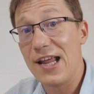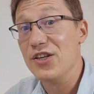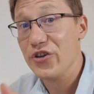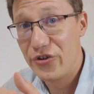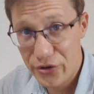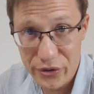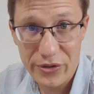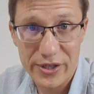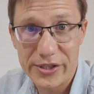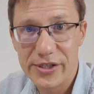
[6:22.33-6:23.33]
and you do
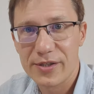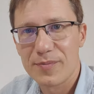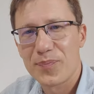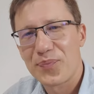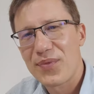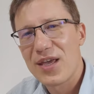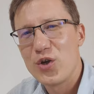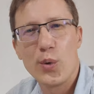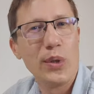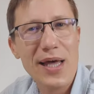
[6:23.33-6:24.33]
this,
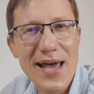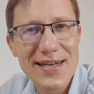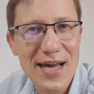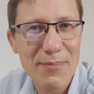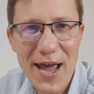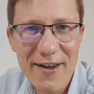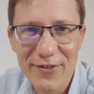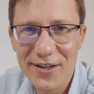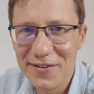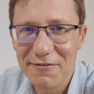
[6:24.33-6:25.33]
you will end up
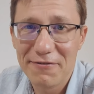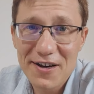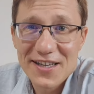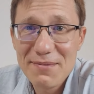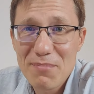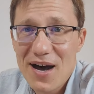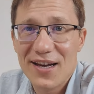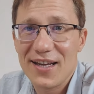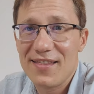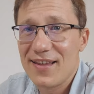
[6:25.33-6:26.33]
having funny
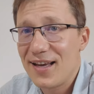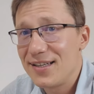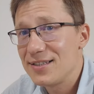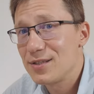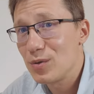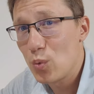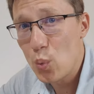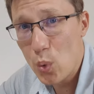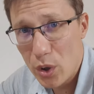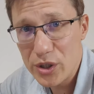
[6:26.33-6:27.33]
money that is
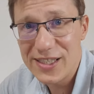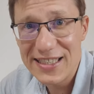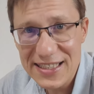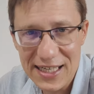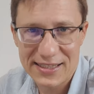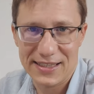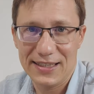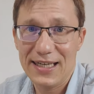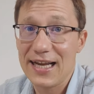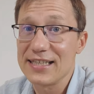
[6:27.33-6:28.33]
worth
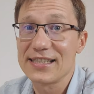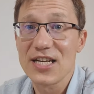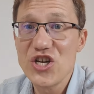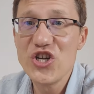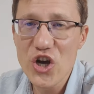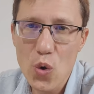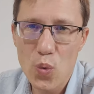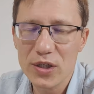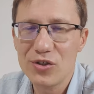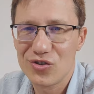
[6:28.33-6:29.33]
nothing as no
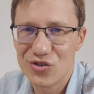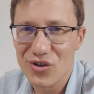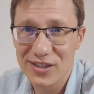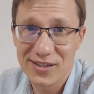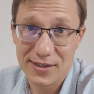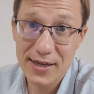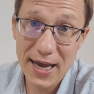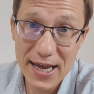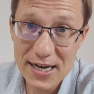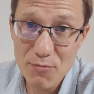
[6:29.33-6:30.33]
one trusts it
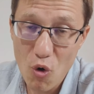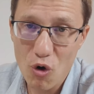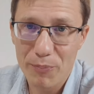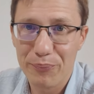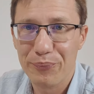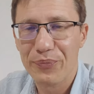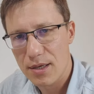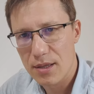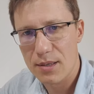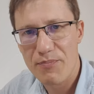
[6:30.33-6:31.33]
anymore.
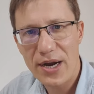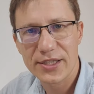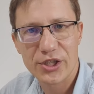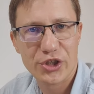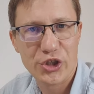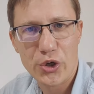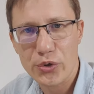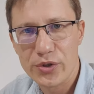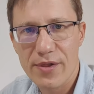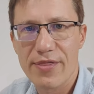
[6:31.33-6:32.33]
The practice
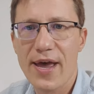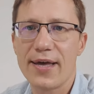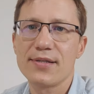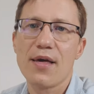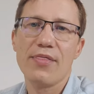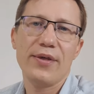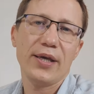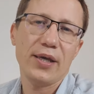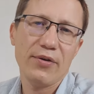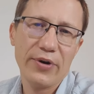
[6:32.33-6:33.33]
shows that
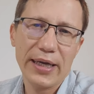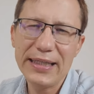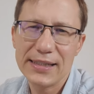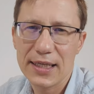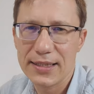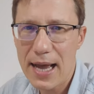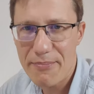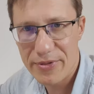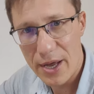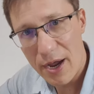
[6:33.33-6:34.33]
the realistic
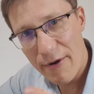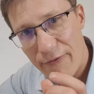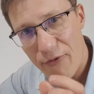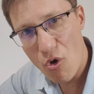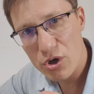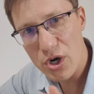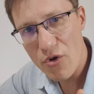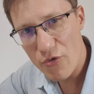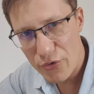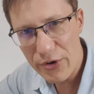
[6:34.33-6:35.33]
depth for
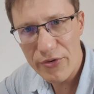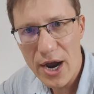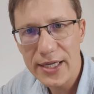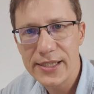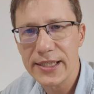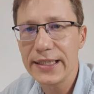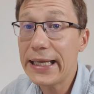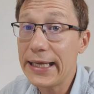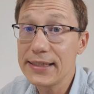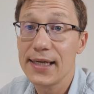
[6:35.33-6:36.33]

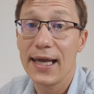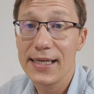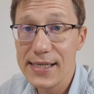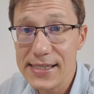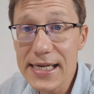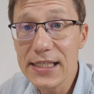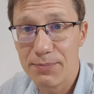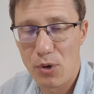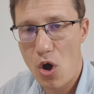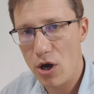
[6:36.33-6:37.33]
rewriting is
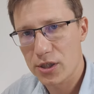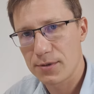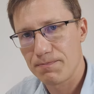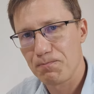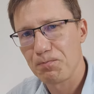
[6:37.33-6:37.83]
6 blocks